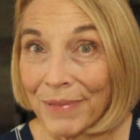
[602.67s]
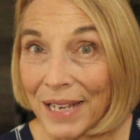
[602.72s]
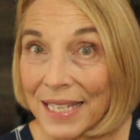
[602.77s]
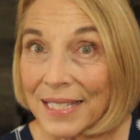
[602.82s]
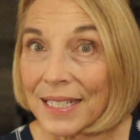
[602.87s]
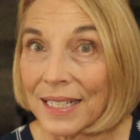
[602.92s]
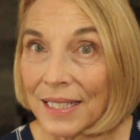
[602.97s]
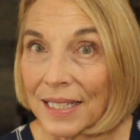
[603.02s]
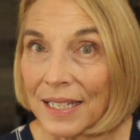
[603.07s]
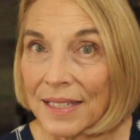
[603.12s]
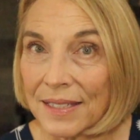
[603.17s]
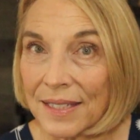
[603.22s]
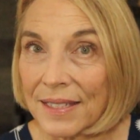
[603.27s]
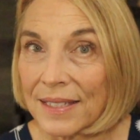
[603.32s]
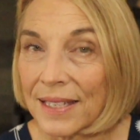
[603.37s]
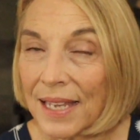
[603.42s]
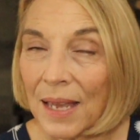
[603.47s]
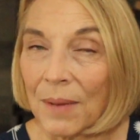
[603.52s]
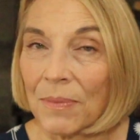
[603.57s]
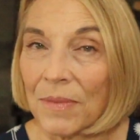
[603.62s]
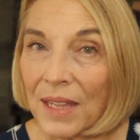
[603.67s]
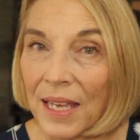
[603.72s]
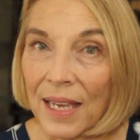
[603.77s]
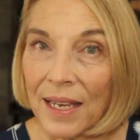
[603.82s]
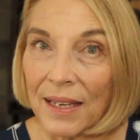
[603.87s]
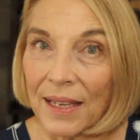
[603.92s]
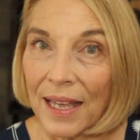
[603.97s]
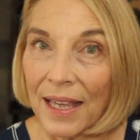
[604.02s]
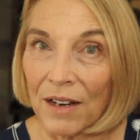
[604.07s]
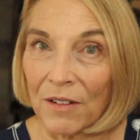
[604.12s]
basically is the same
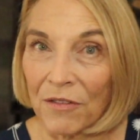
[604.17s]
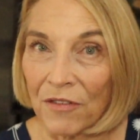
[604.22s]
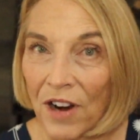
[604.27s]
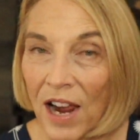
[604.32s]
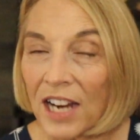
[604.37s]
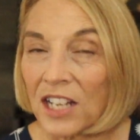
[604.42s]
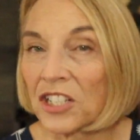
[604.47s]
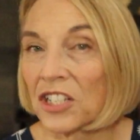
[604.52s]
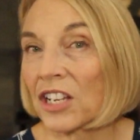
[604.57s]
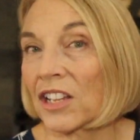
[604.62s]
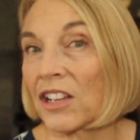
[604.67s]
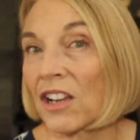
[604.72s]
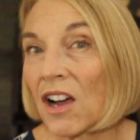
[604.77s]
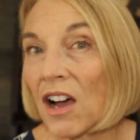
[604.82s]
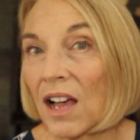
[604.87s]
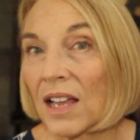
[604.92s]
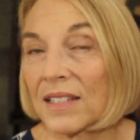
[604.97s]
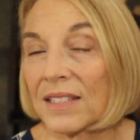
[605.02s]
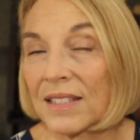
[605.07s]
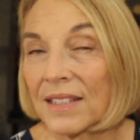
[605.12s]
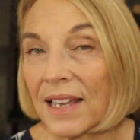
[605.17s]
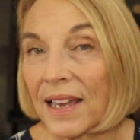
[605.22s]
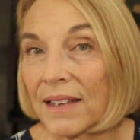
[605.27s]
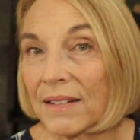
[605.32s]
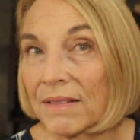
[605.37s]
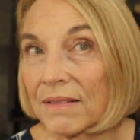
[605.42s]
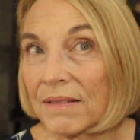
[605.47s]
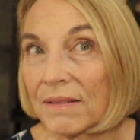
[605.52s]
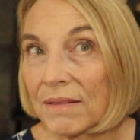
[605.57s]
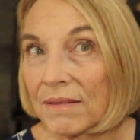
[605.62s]
thing at a fraction of the cost
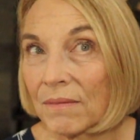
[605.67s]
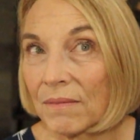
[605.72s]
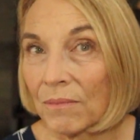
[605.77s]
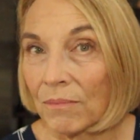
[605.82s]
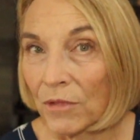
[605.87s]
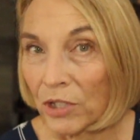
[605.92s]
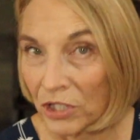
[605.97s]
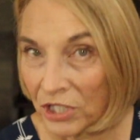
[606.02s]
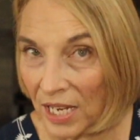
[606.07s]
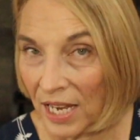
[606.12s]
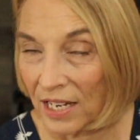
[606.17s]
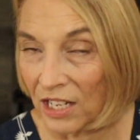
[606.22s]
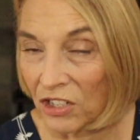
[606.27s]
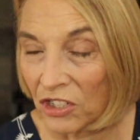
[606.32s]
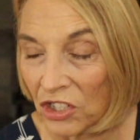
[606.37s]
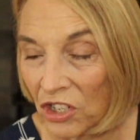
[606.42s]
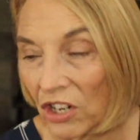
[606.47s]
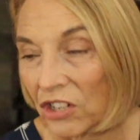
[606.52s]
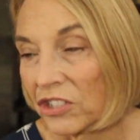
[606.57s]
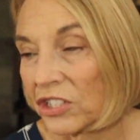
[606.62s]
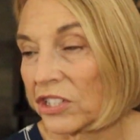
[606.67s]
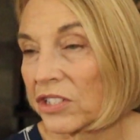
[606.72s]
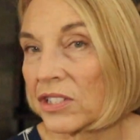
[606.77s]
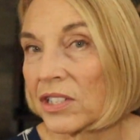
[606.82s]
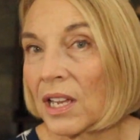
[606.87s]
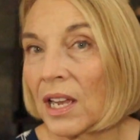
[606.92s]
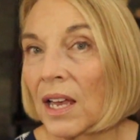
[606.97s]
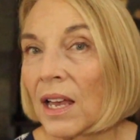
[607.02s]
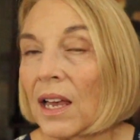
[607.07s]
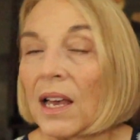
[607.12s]
that Mercedes charges.